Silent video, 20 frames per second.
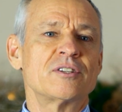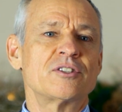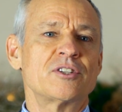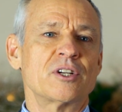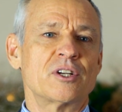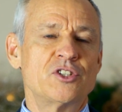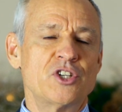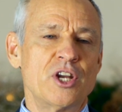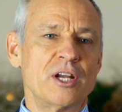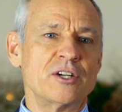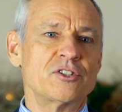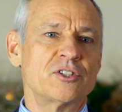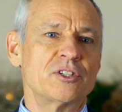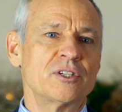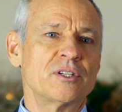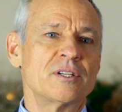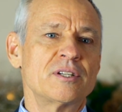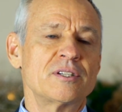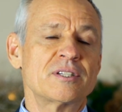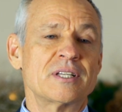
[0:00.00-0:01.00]
and
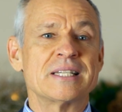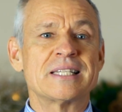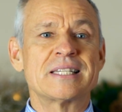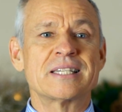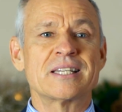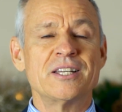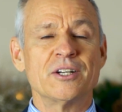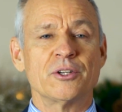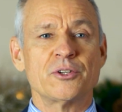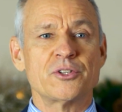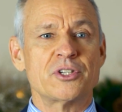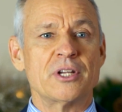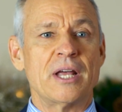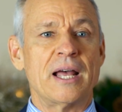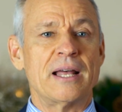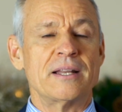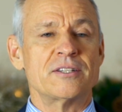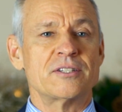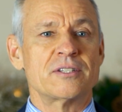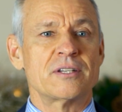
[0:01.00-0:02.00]
suggestions and skill
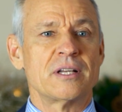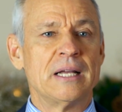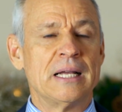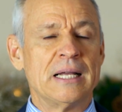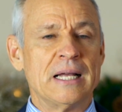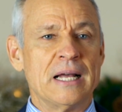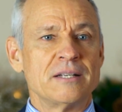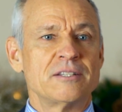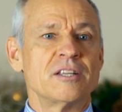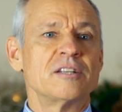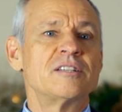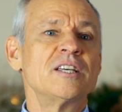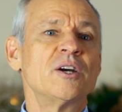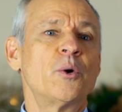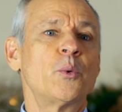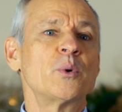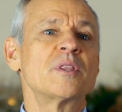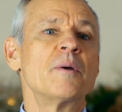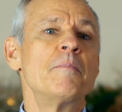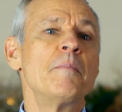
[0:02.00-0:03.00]
sets to
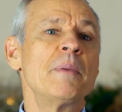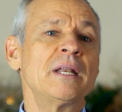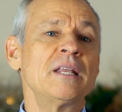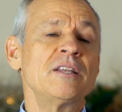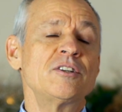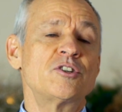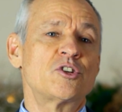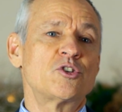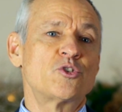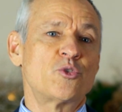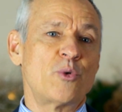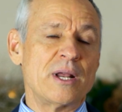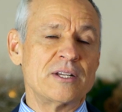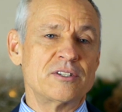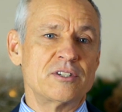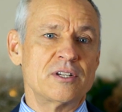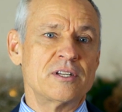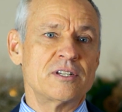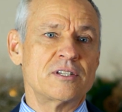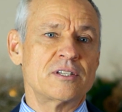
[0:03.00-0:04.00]
deal with the many
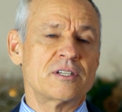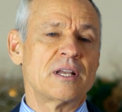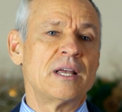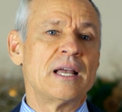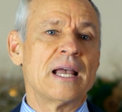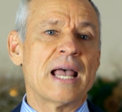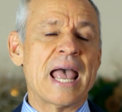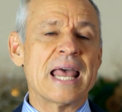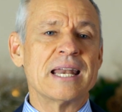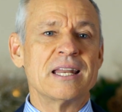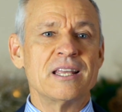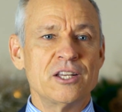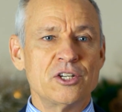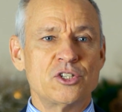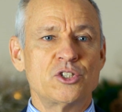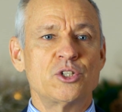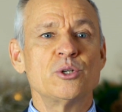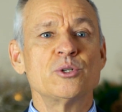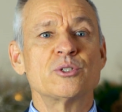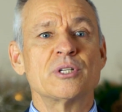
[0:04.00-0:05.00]
stresses and
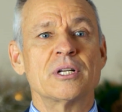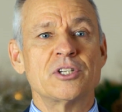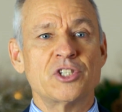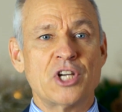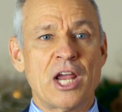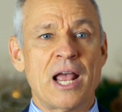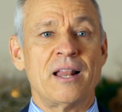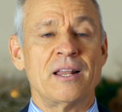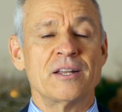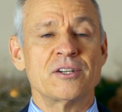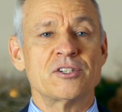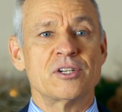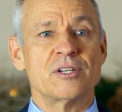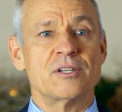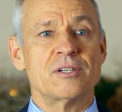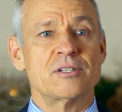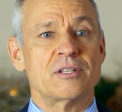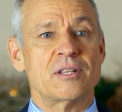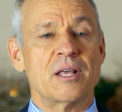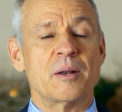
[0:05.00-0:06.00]
issues and
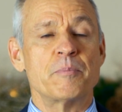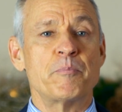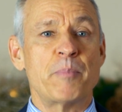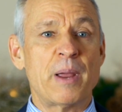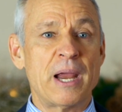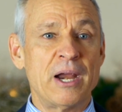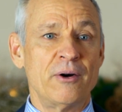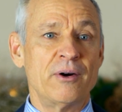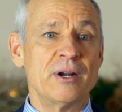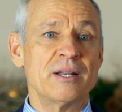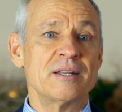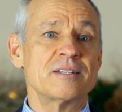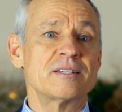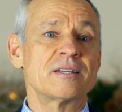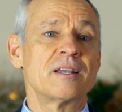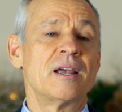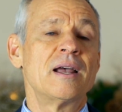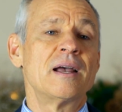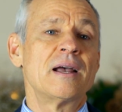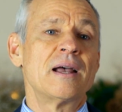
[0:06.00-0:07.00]
challenges that
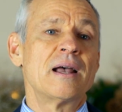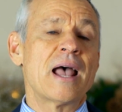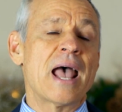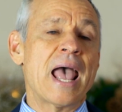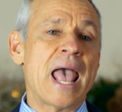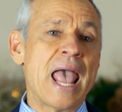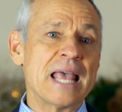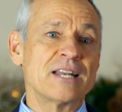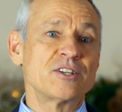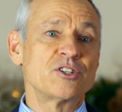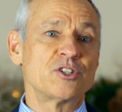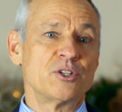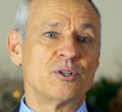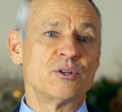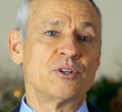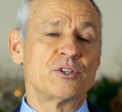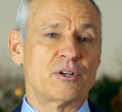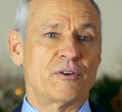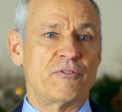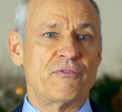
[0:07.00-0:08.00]
parents and
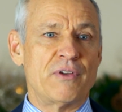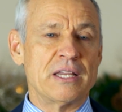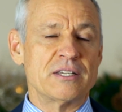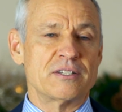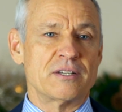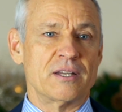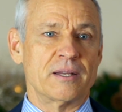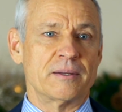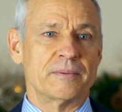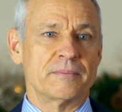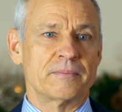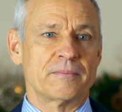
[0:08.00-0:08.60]
students are facing.